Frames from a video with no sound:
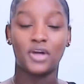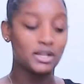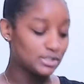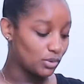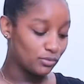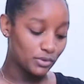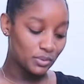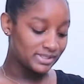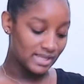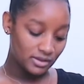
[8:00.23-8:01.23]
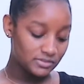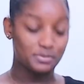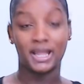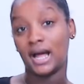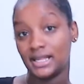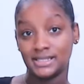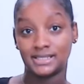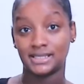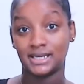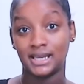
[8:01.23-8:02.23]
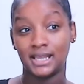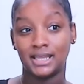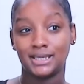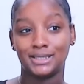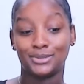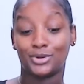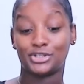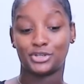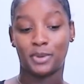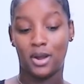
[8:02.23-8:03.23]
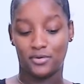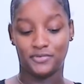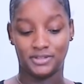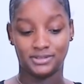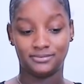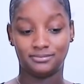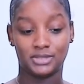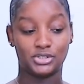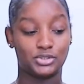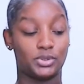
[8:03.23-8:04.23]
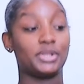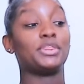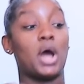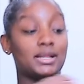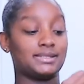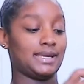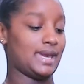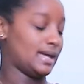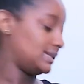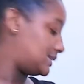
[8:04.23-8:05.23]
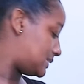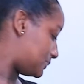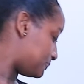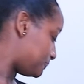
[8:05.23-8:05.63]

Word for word: thoughts over ourselves because words are powerful, and so are thoughts, I guess.